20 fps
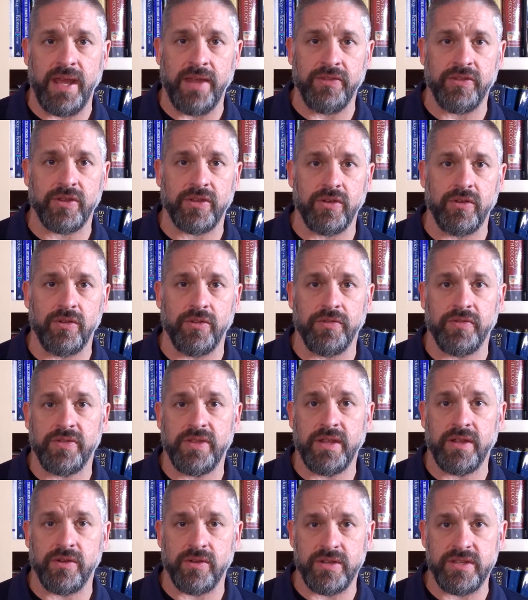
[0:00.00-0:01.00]
ethical
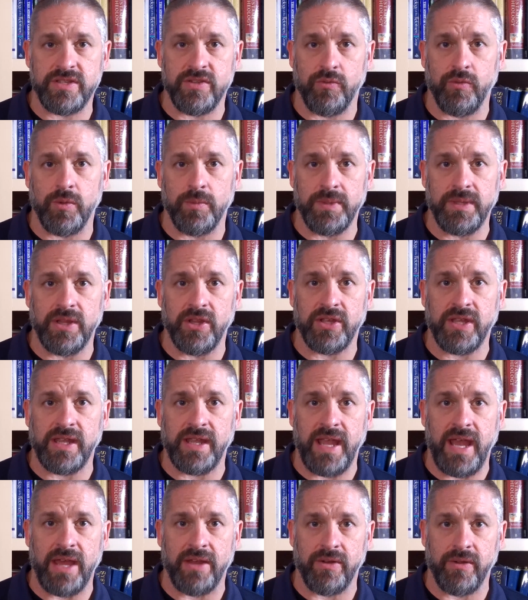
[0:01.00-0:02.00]
theories that we'll be
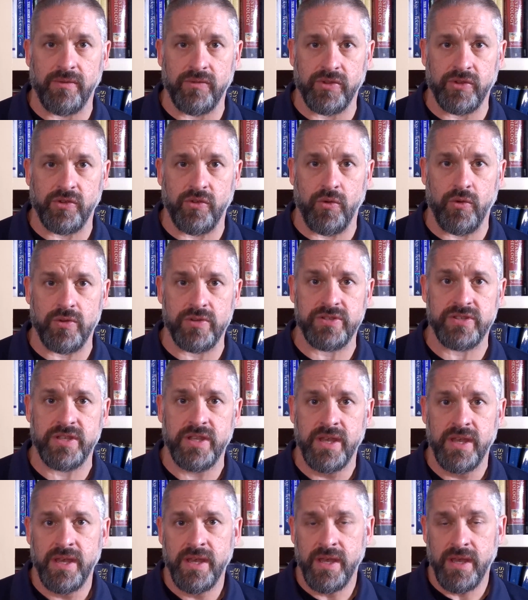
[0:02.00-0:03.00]
looking at over the
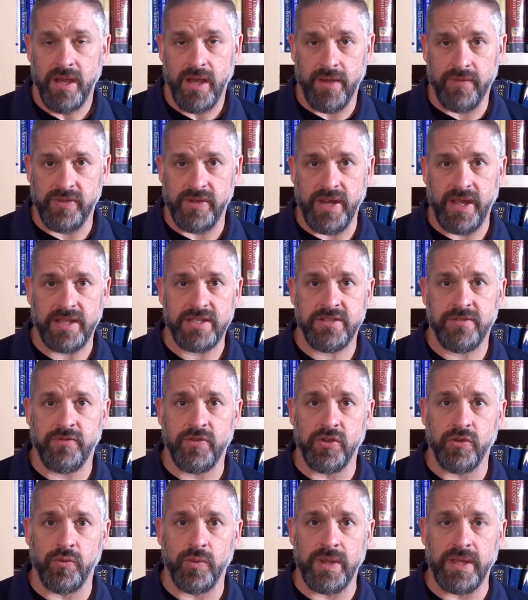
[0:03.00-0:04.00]
course of the next
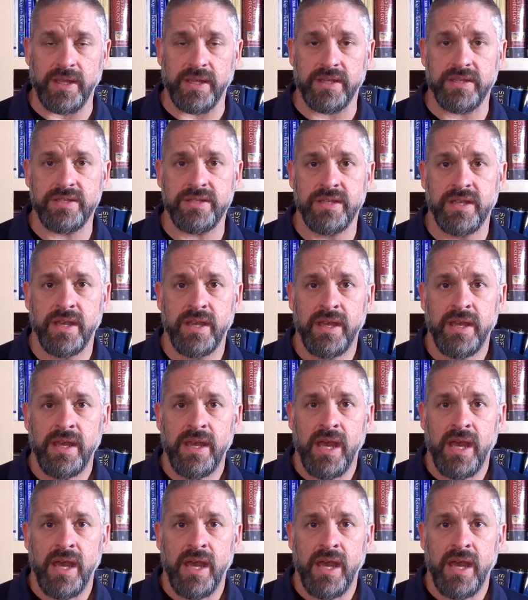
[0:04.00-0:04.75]
few weeks.